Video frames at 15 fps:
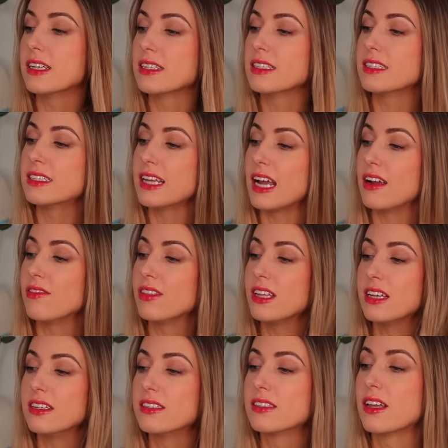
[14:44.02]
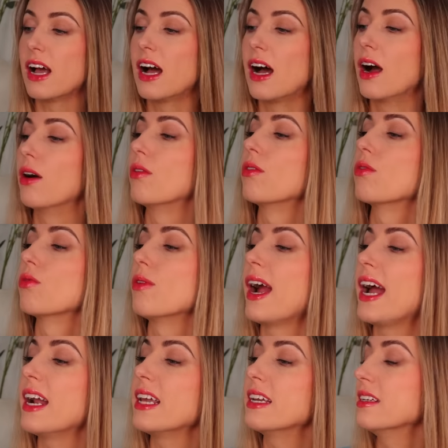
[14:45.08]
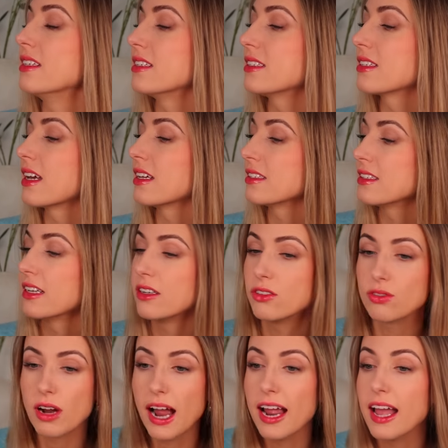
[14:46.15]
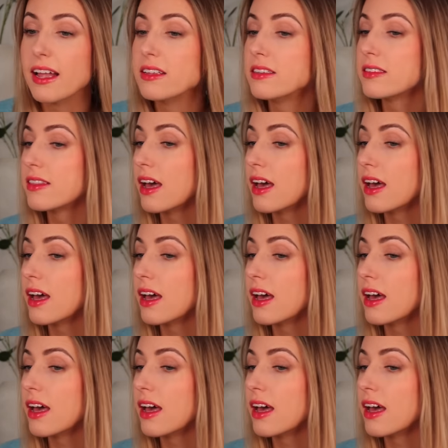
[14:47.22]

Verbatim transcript: doesn't save these ratty and disgusting dry ends